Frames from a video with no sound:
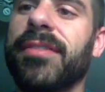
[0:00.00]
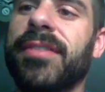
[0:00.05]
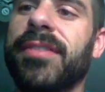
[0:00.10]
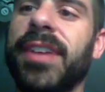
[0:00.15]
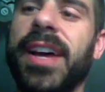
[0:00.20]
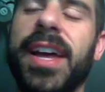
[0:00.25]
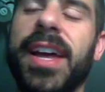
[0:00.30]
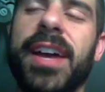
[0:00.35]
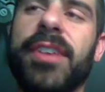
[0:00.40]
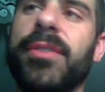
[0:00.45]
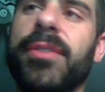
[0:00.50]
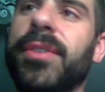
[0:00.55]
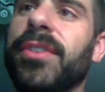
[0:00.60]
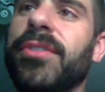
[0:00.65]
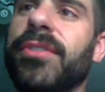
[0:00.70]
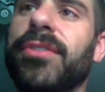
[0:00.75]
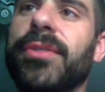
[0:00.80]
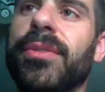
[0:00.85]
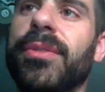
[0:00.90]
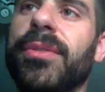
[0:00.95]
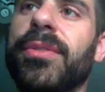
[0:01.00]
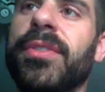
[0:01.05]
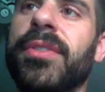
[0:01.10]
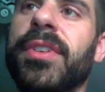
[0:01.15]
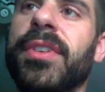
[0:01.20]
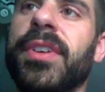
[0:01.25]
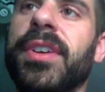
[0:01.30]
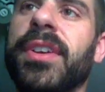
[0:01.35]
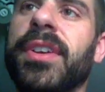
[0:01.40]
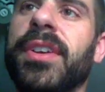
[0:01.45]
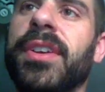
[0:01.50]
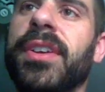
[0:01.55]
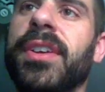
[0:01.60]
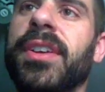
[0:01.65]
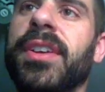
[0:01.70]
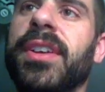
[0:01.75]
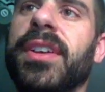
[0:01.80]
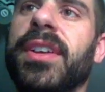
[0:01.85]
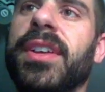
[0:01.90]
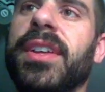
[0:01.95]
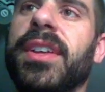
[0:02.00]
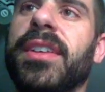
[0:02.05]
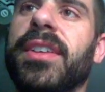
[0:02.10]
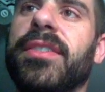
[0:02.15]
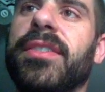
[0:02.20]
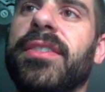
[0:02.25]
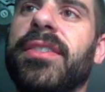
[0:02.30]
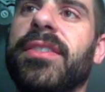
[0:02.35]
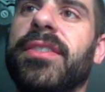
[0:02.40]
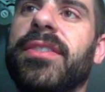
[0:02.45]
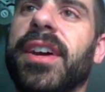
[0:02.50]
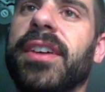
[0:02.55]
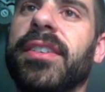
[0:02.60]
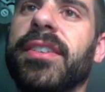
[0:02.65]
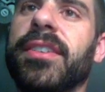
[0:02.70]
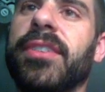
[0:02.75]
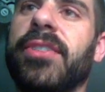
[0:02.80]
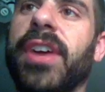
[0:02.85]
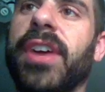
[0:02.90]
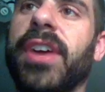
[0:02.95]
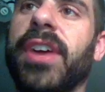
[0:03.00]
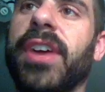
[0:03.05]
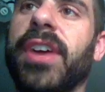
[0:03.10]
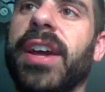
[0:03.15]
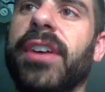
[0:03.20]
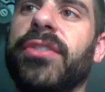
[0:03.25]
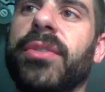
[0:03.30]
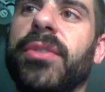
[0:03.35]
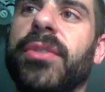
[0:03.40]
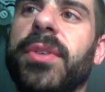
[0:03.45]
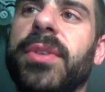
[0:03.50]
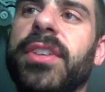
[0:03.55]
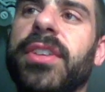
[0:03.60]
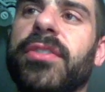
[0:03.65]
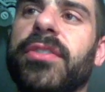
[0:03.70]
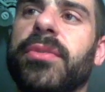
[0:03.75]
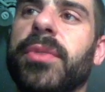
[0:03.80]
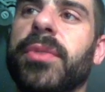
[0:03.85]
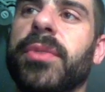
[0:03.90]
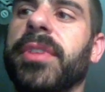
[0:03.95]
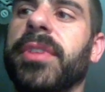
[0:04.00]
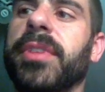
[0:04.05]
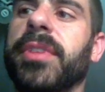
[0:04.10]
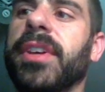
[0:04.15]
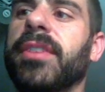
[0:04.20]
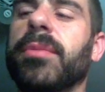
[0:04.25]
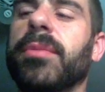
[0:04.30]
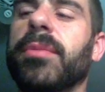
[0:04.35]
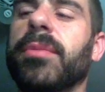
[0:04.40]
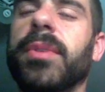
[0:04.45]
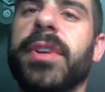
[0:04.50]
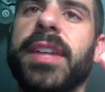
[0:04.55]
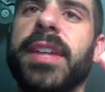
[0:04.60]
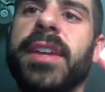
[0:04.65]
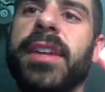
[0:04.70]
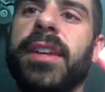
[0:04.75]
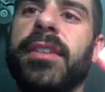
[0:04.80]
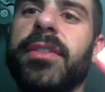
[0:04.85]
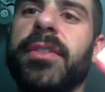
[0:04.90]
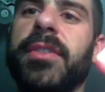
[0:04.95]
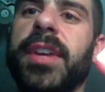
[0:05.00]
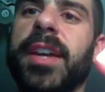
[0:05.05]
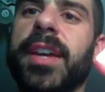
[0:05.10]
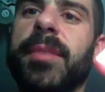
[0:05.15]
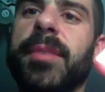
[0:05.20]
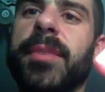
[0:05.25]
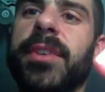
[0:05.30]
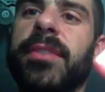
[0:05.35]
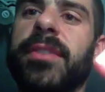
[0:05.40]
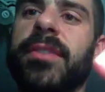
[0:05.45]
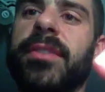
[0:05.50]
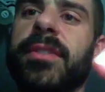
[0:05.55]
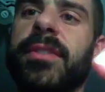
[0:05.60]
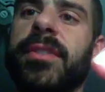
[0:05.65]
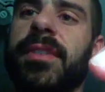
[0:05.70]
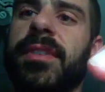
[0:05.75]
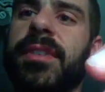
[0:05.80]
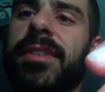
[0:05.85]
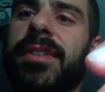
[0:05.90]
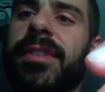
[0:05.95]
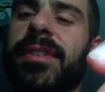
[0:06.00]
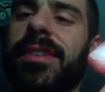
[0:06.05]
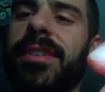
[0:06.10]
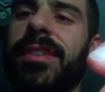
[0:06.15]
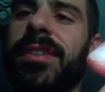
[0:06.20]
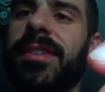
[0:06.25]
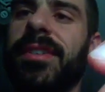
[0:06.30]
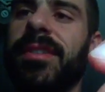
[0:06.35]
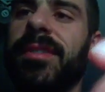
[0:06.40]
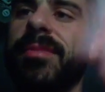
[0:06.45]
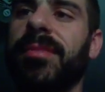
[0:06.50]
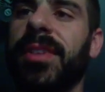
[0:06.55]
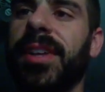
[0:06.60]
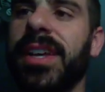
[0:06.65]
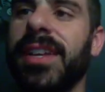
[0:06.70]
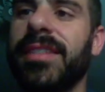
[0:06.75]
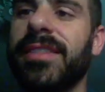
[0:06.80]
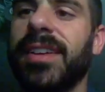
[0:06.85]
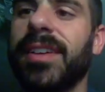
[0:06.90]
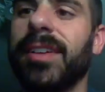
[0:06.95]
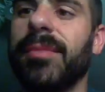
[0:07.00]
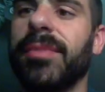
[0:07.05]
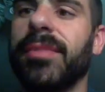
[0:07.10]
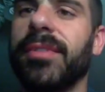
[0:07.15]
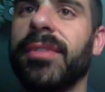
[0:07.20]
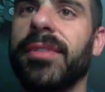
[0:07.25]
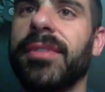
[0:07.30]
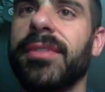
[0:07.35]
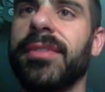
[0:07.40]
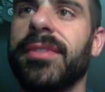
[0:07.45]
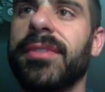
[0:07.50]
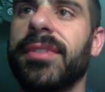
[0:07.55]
I Echoing Truth his Tireless Trackers, so he just replays one. I take no damage. Play a Temple.